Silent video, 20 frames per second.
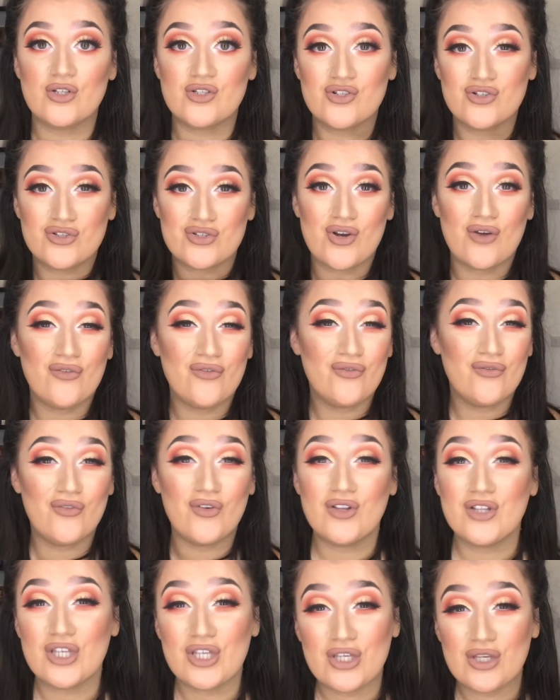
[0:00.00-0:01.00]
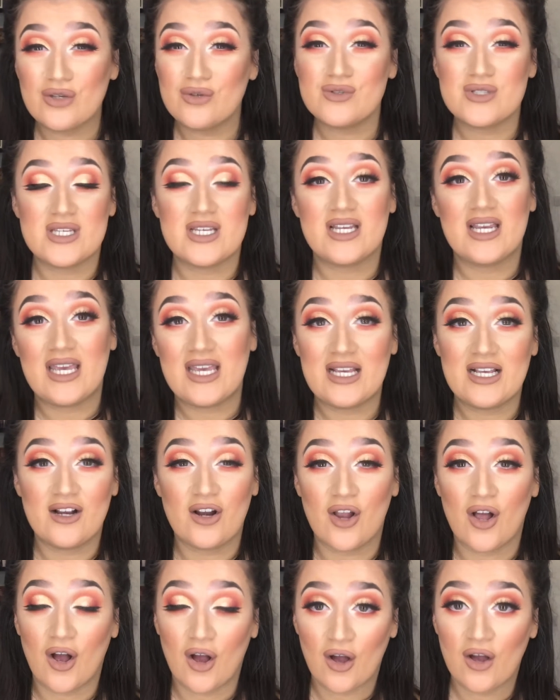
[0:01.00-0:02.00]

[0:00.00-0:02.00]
just fully using INGLOT.